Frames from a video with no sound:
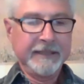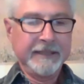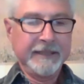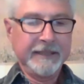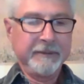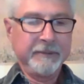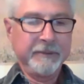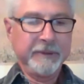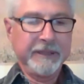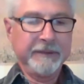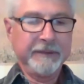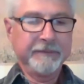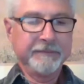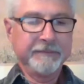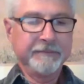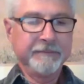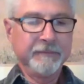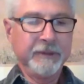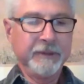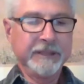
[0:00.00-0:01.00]
Uh, we,
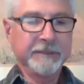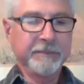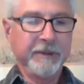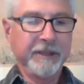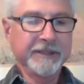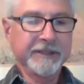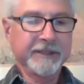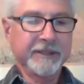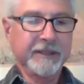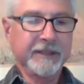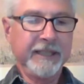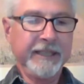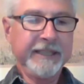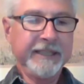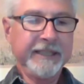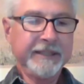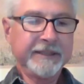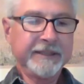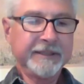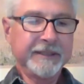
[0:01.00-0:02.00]
we sponsor
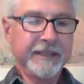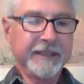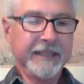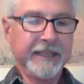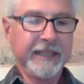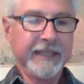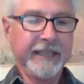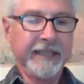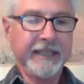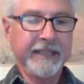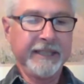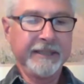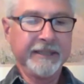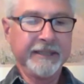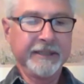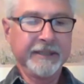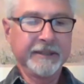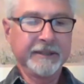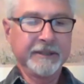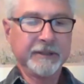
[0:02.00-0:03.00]
hikes and
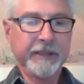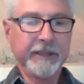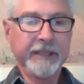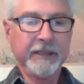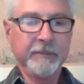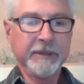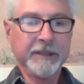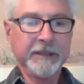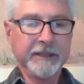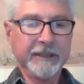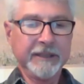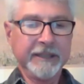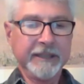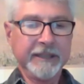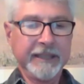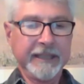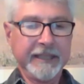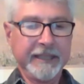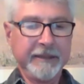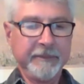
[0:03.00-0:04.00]
trail
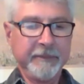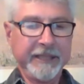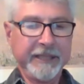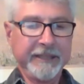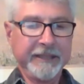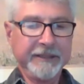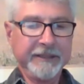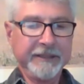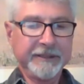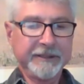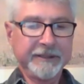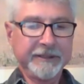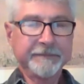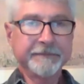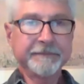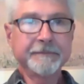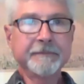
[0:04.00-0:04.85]
building and maintenance.